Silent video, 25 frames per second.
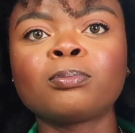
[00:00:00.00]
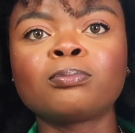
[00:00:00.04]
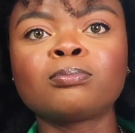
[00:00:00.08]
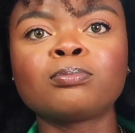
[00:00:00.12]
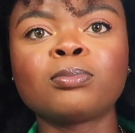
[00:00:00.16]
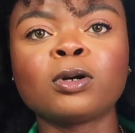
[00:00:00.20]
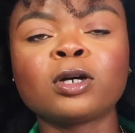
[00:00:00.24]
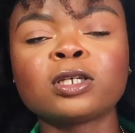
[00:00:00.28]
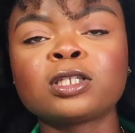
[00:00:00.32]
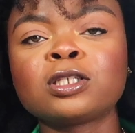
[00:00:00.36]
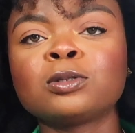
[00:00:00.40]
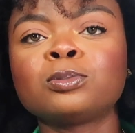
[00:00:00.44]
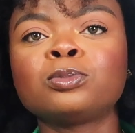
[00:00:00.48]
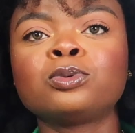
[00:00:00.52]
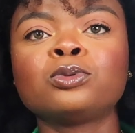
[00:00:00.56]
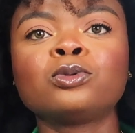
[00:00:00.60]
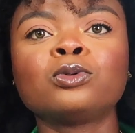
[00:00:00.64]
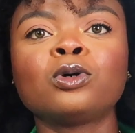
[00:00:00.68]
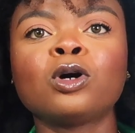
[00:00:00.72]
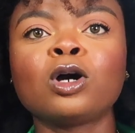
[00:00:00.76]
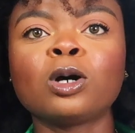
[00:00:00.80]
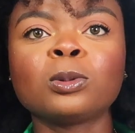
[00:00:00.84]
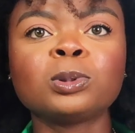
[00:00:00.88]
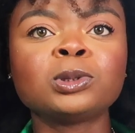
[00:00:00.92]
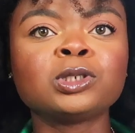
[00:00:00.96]

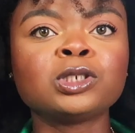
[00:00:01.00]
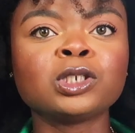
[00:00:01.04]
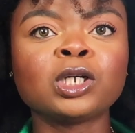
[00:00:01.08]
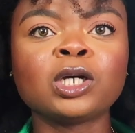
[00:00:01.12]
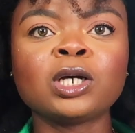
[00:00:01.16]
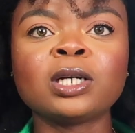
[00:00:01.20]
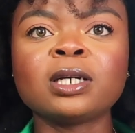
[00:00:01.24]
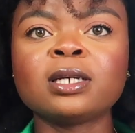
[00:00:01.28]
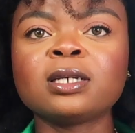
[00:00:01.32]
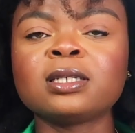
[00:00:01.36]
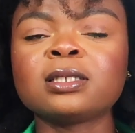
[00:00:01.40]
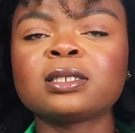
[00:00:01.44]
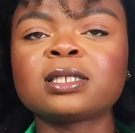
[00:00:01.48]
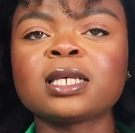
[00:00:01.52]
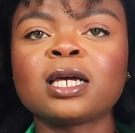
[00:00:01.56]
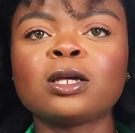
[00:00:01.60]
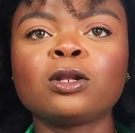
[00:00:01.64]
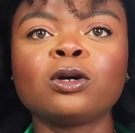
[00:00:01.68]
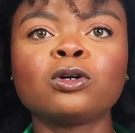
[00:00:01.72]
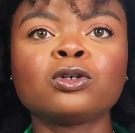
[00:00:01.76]
possible options, and